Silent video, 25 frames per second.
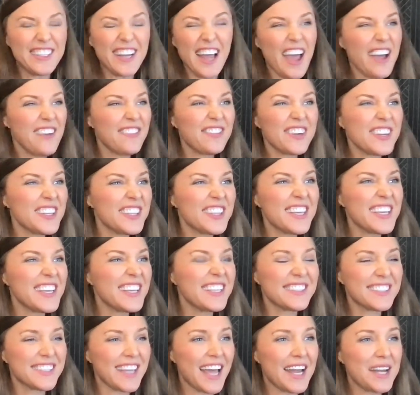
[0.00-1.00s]
everything
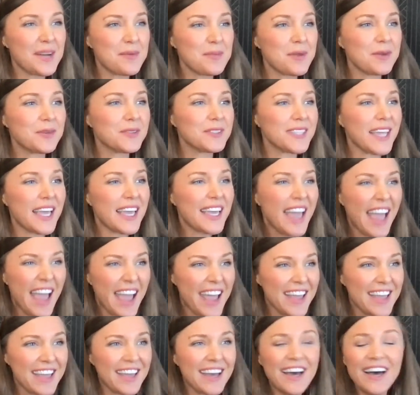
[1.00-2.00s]
inside of me was like,
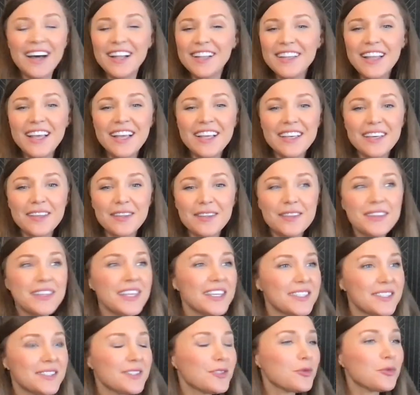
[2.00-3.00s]
hey, like
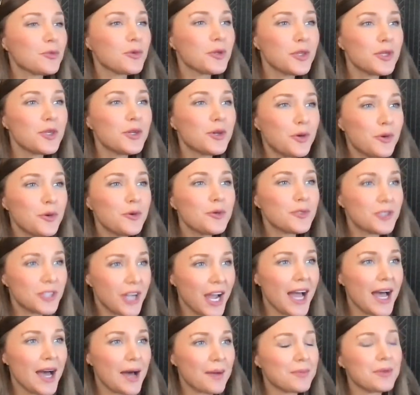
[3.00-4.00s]
this is a really cool
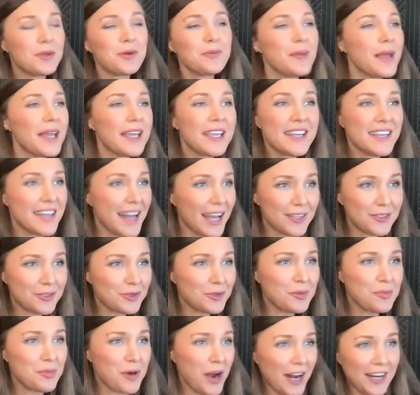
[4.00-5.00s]
job. You're making
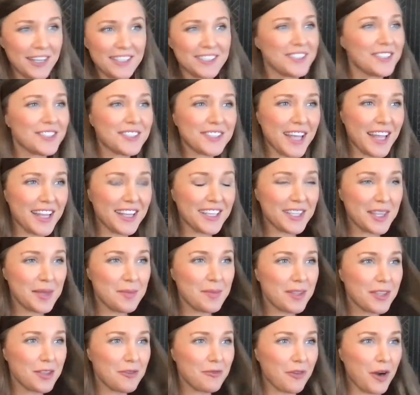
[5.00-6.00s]
natural products, you're selling
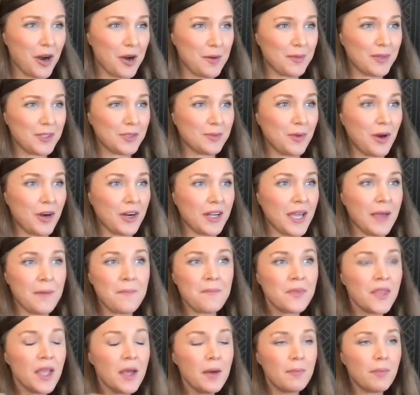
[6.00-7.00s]
them at the farmer's market.